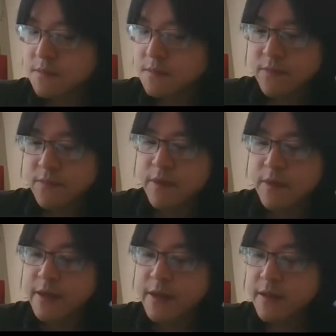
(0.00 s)
Okay,
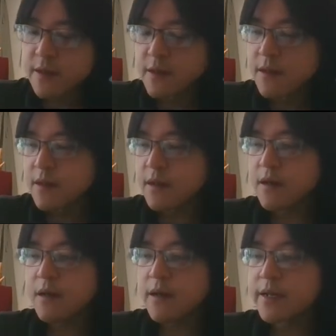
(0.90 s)

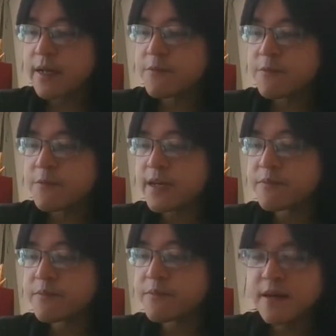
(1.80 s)
and then we'll take a break,
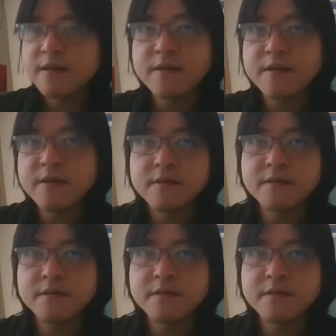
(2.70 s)
right?